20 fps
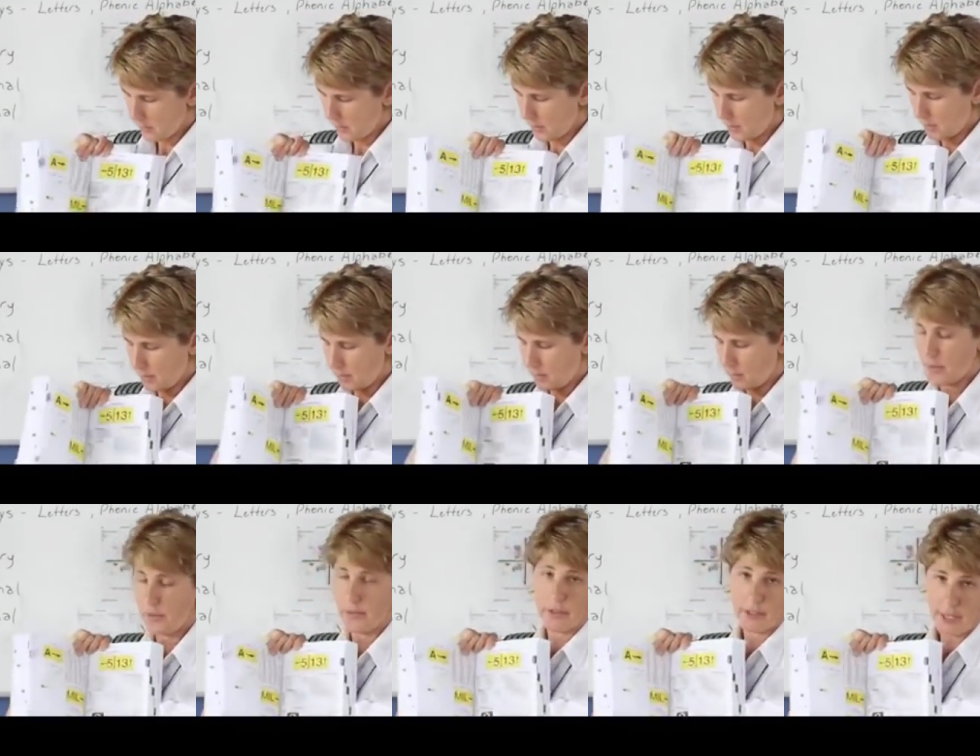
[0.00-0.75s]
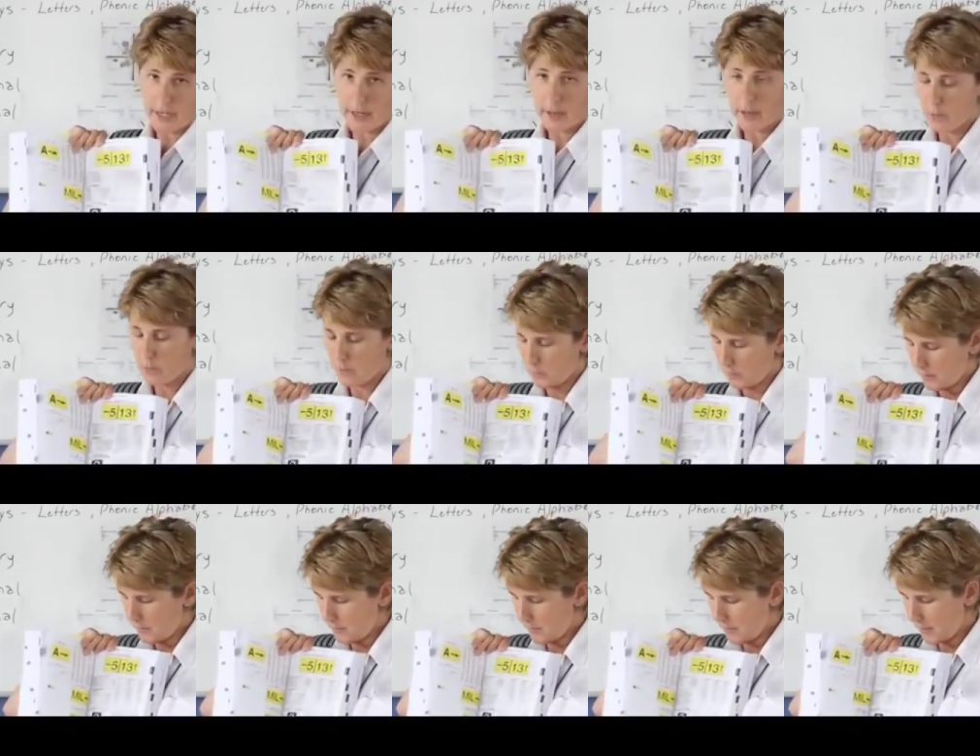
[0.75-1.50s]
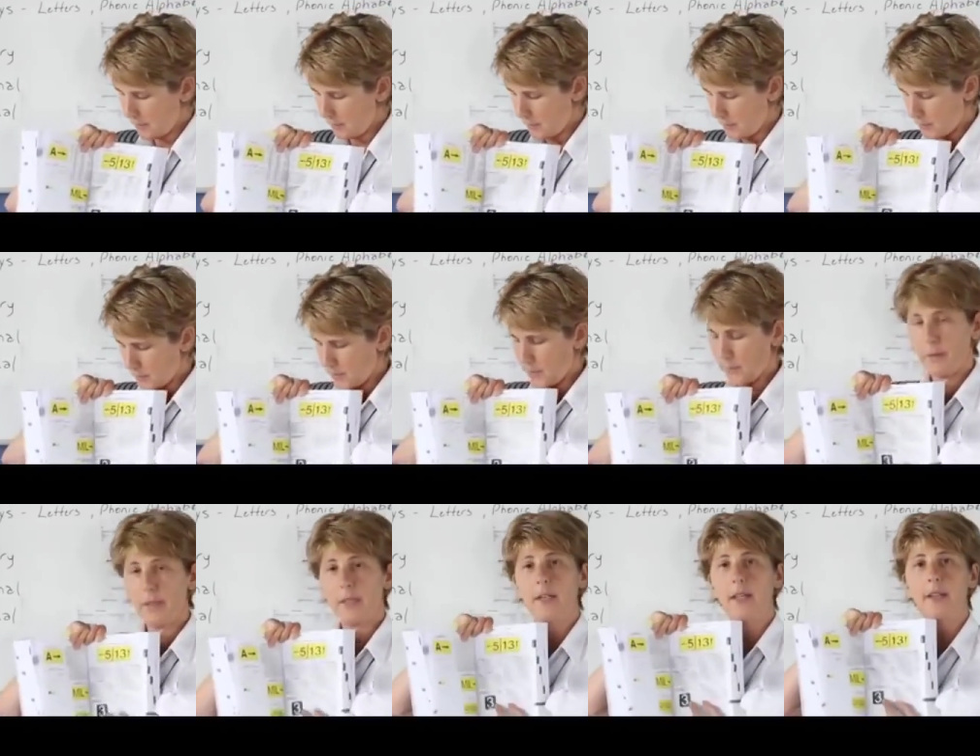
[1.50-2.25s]
uh, or on the side of the runway, it may appear
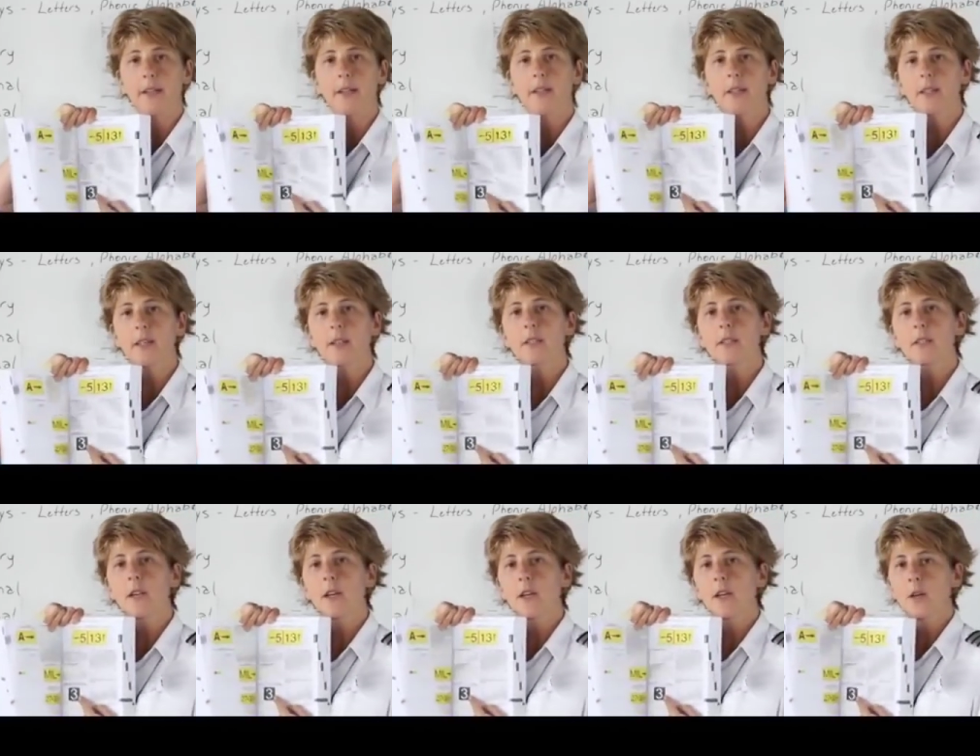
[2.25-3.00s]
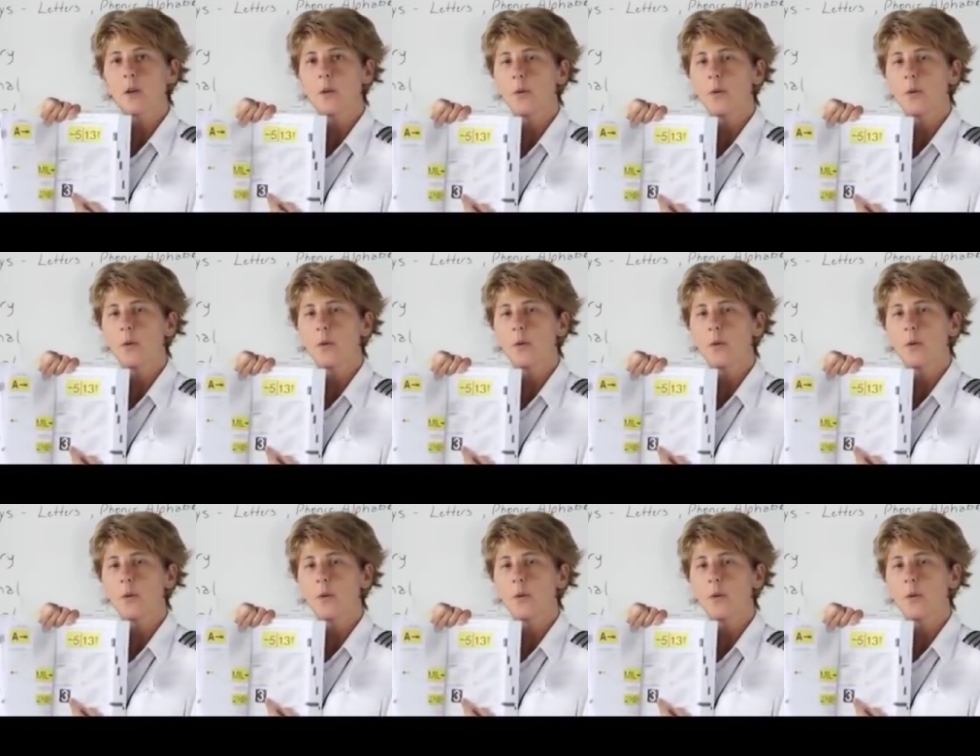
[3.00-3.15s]
something like this,